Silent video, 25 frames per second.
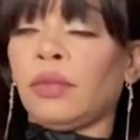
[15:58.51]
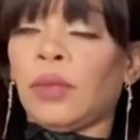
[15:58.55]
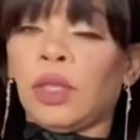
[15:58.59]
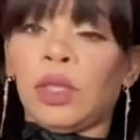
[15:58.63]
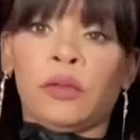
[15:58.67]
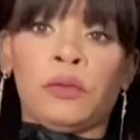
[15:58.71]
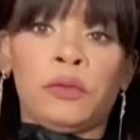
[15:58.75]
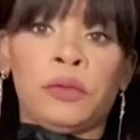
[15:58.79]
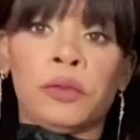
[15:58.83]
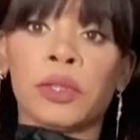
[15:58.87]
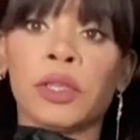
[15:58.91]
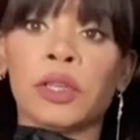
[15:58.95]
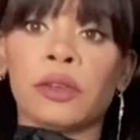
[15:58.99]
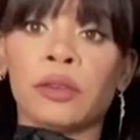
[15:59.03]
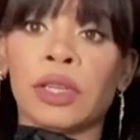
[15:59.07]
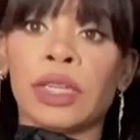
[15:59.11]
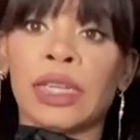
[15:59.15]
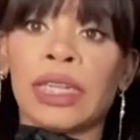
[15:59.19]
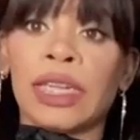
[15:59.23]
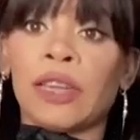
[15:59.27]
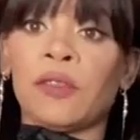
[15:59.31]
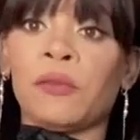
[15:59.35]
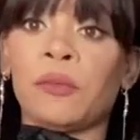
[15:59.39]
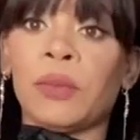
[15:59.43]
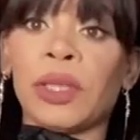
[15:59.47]
funeral that
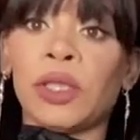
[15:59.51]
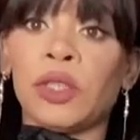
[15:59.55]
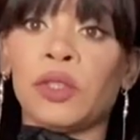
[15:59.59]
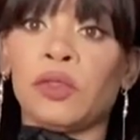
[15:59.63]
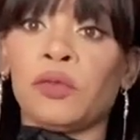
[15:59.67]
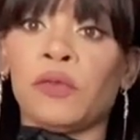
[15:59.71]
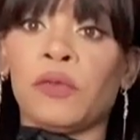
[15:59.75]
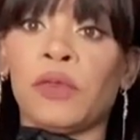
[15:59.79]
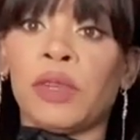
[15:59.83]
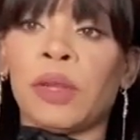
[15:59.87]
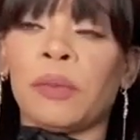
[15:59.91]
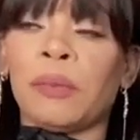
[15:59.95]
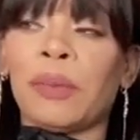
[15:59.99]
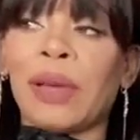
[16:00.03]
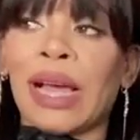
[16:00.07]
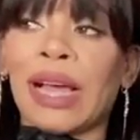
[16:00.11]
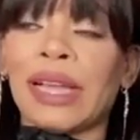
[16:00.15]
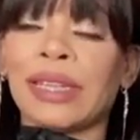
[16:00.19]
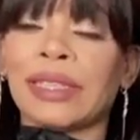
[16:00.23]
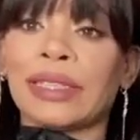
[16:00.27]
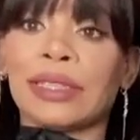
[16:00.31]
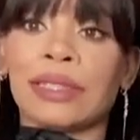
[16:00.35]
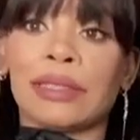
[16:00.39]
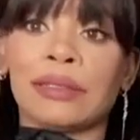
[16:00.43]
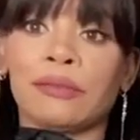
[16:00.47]
I've been to for the
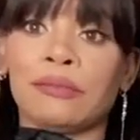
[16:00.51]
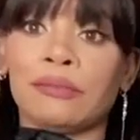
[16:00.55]
past